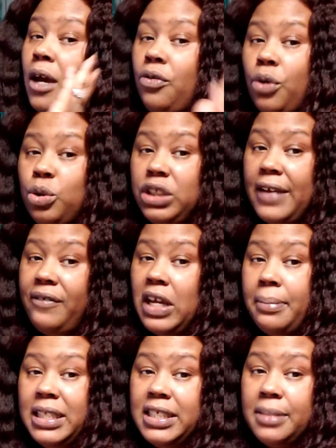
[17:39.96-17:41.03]
Crochet
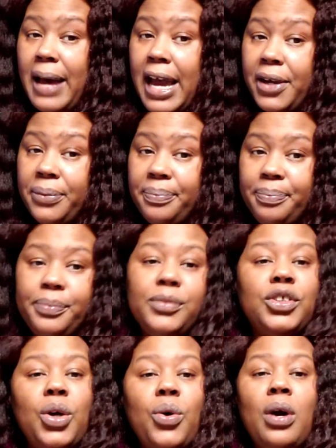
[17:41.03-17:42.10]
Fam inspired.
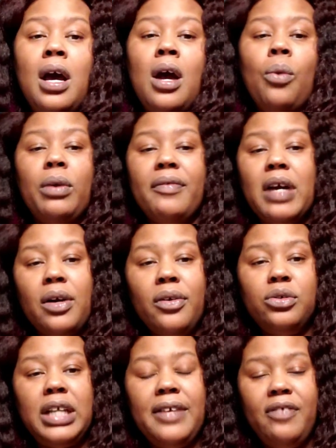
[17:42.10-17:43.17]
So one of our
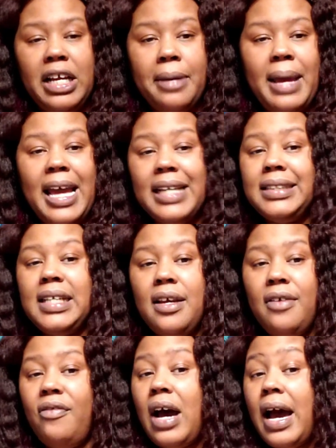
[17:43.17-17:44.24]
Crochet Fam asked
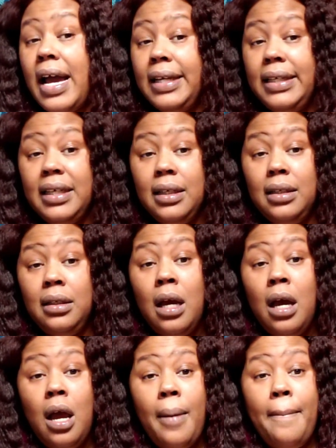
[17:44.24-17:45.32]
if I can
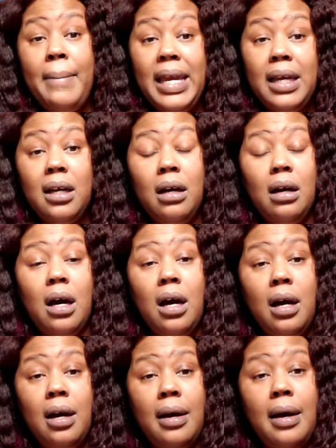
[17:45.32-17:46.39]
make
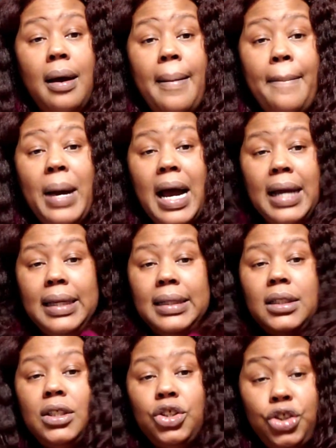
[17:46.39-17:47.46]
a pocket
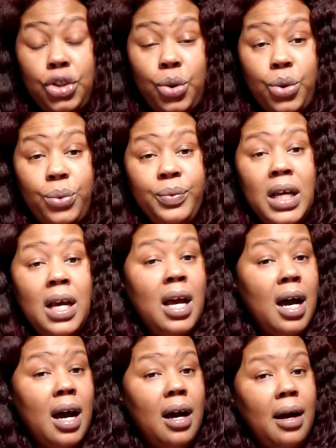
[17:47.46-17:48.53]
shawl.
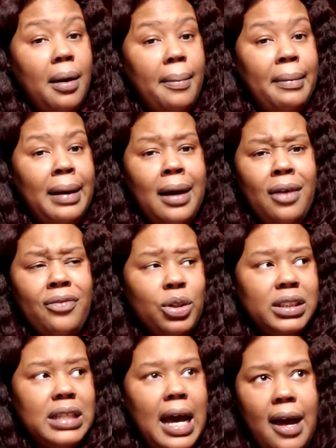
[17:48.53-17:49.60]
Of
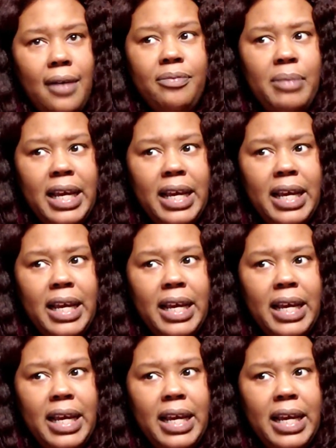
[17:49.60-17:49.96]
course, I